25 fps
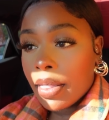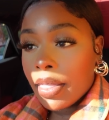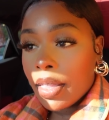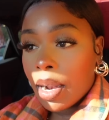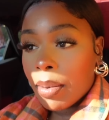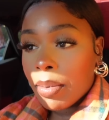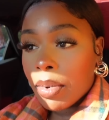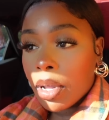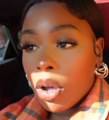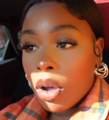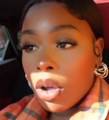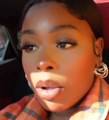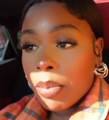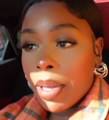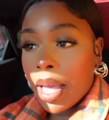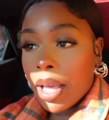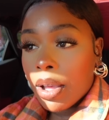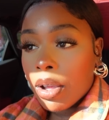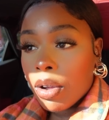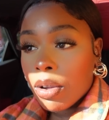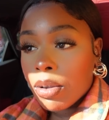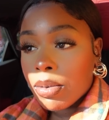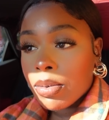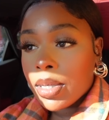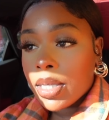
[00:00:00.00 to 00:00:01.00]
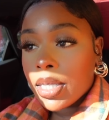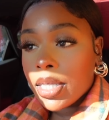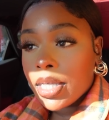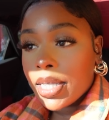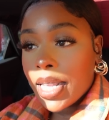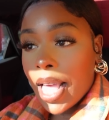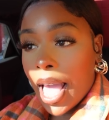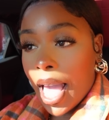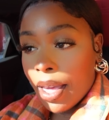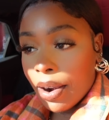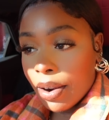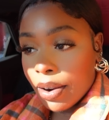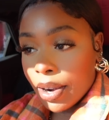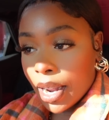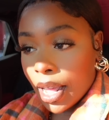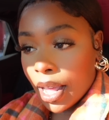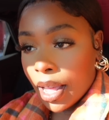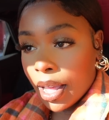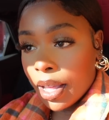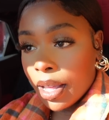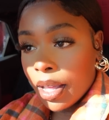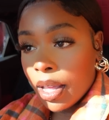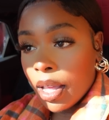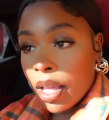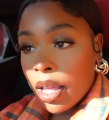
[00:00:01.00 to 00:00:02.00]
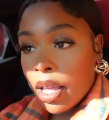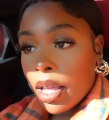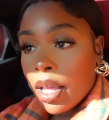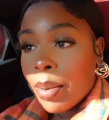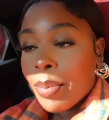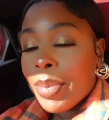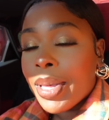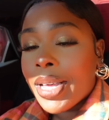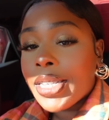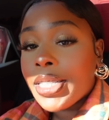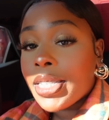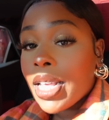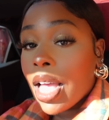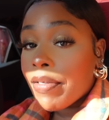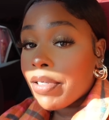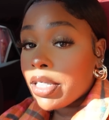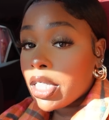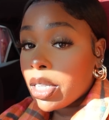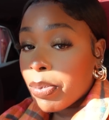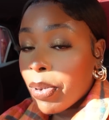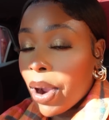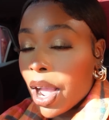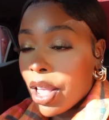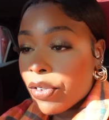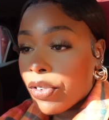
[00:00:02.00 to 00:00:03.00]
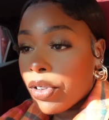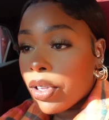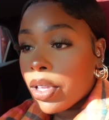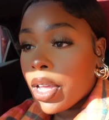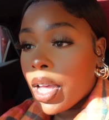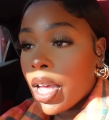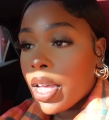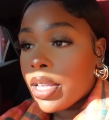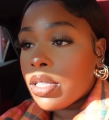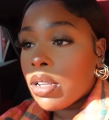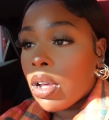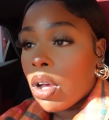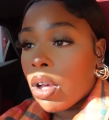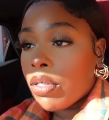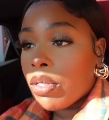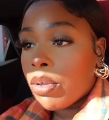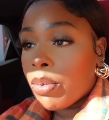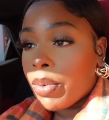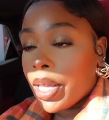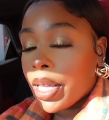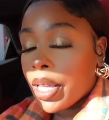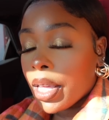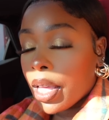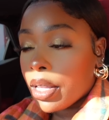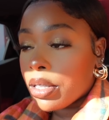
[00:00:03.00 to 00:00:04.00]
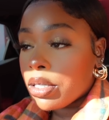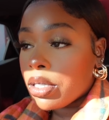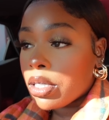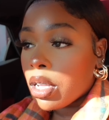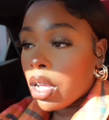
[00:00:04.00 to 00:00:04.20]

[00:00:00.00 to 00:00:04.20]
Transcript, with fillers: and then I'm going back home Saturday because I have a surprise for you guys on the weekend.